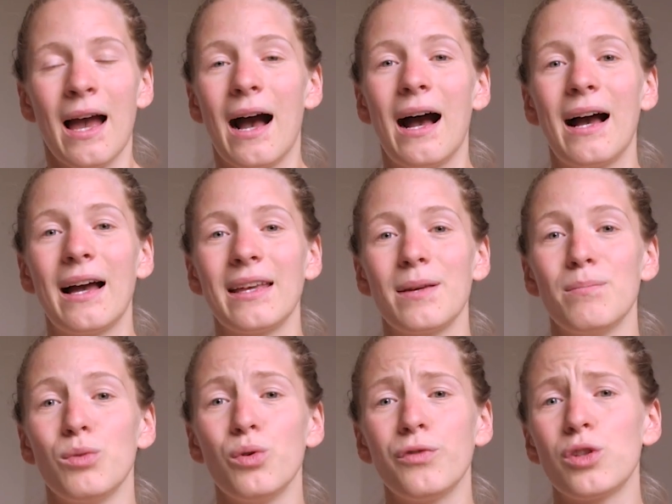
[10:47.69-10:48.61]
I
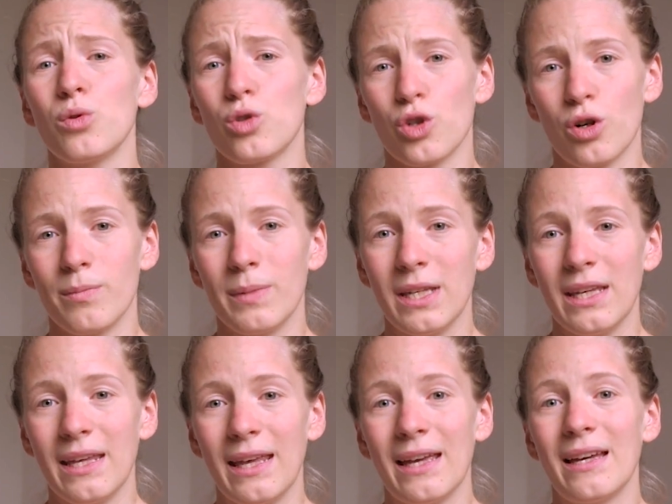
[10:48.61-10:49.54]
moved to
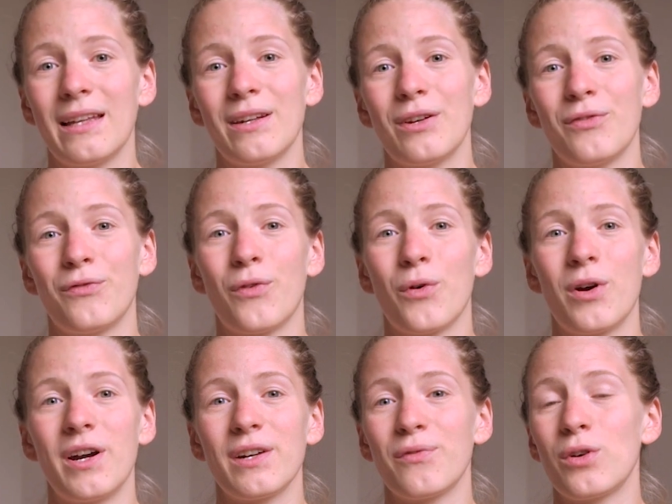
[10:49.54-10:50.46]
Germany, and
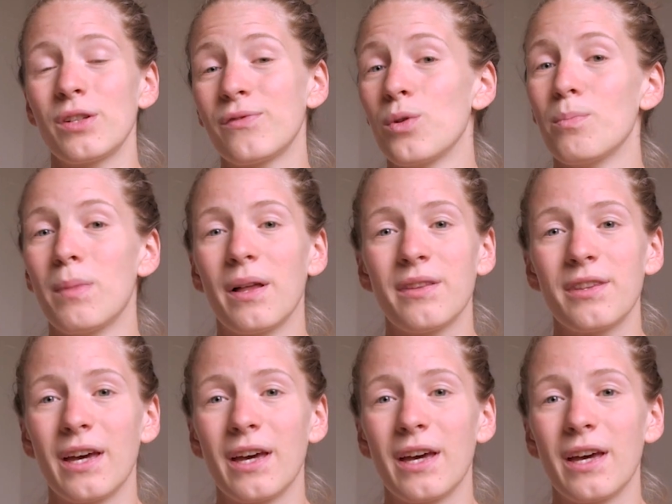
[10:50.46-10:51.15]
for the first few months,